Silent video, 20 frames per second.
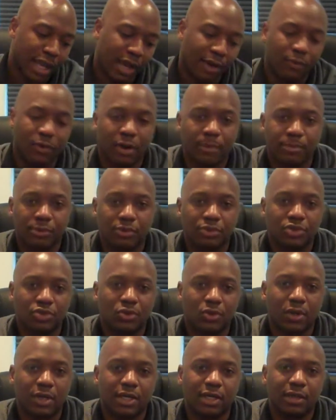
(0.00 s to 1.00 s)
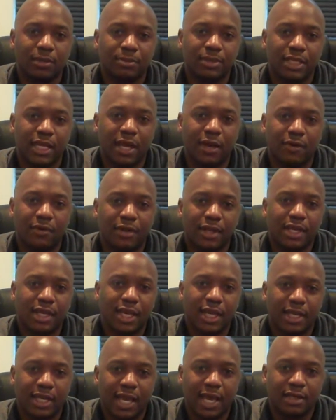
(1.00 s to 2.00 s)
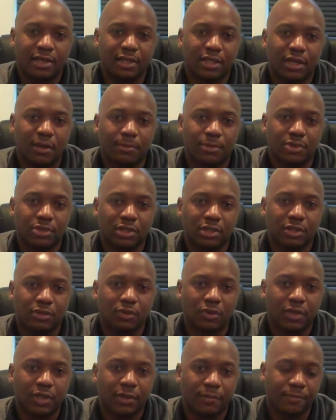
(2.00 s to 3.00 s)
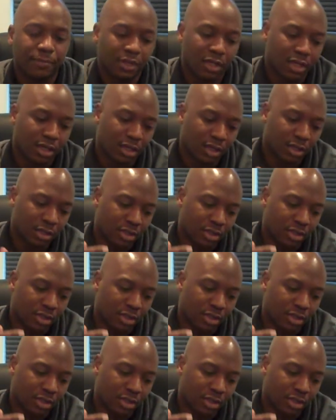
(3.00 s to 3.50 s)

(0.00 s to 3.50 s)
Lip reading: how our brochure comes out and how the numbers look on it.